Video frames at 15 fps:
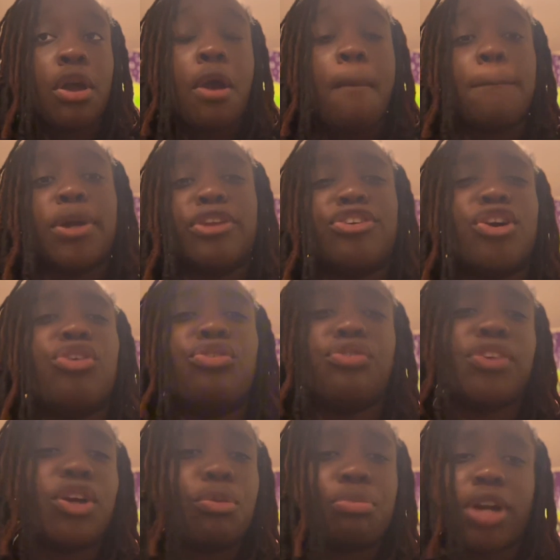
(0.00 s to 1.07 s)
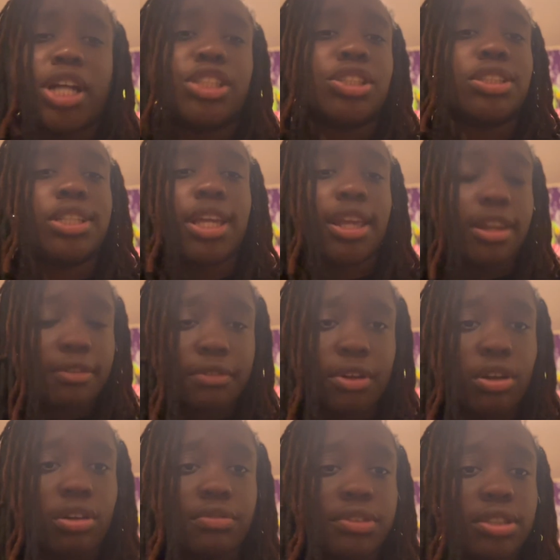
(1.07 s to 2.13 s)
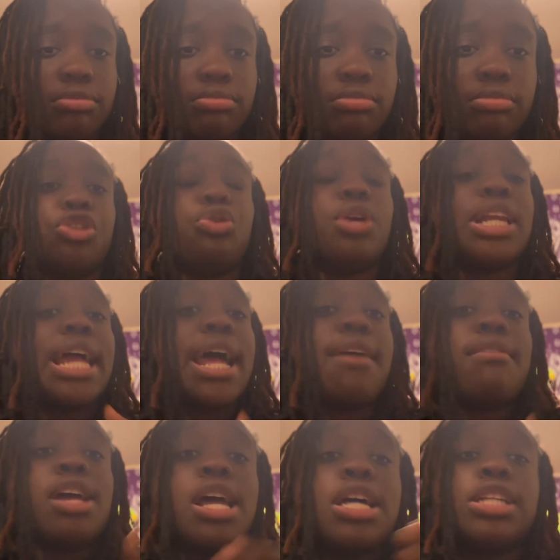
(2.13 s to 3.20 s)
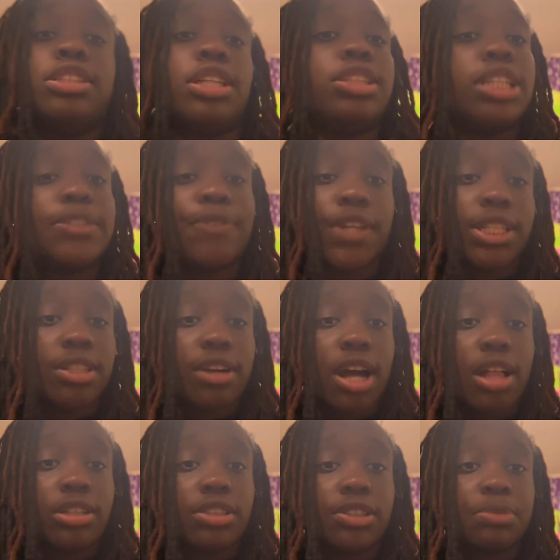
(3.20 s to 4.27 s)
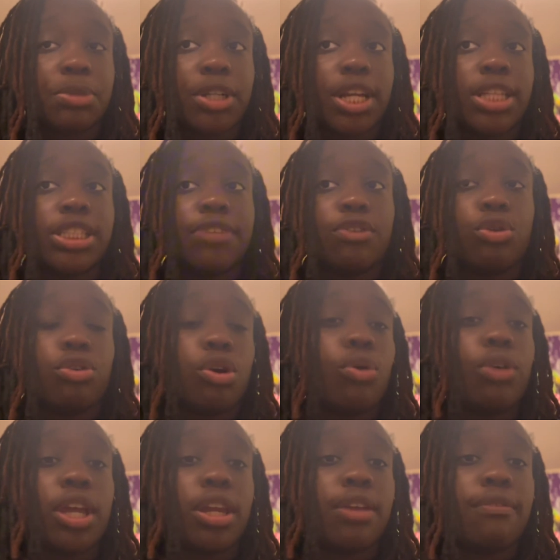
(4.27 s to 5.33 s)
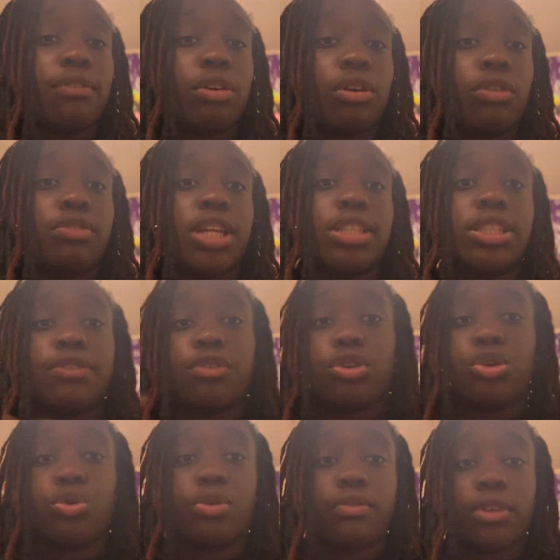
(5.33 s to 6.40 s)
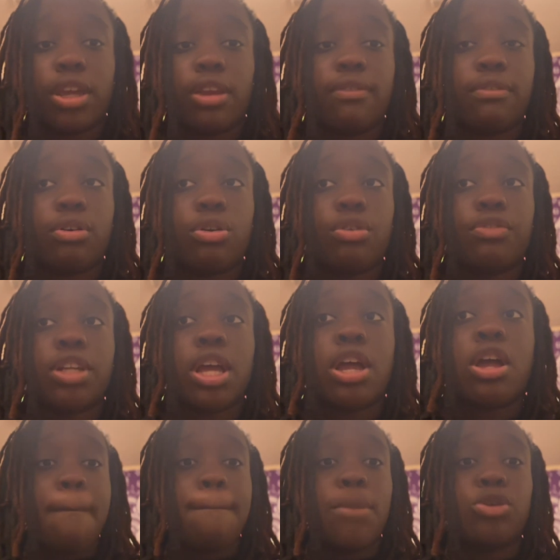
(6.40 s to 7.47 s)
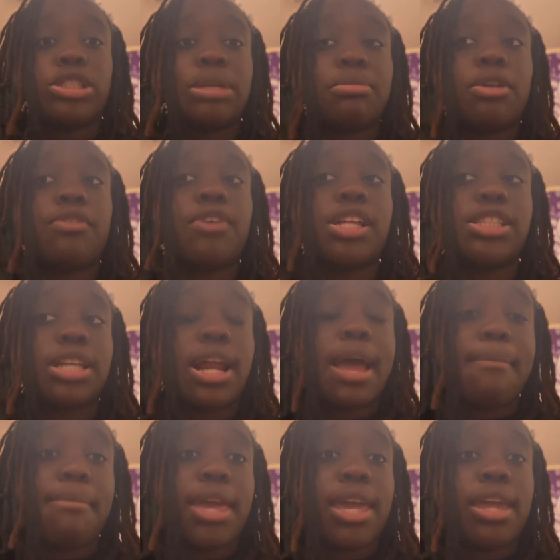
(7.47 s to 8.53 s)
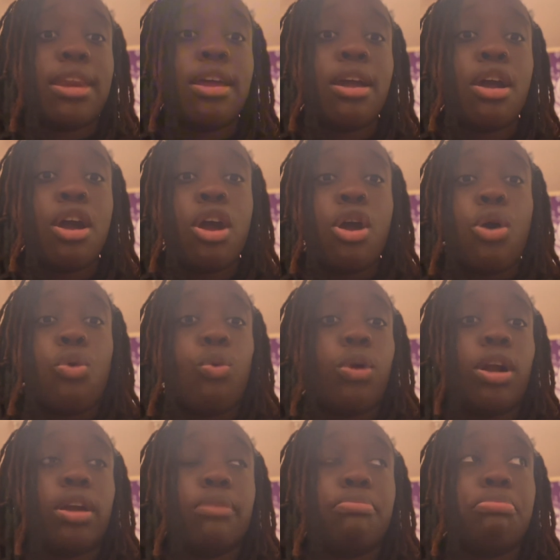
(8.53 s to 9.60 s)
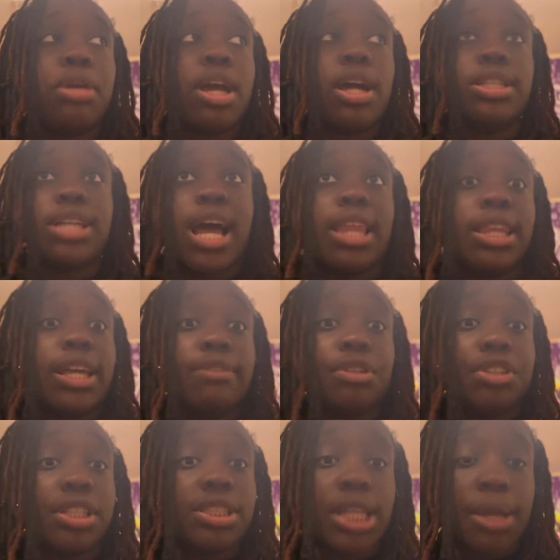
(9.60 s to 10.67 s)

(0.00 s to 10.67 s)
but don't feel pressured to get involved. You can have just as fun as a college experience if you don't get involved as if you do get involved. Most of the friends that I made were because I lived on the same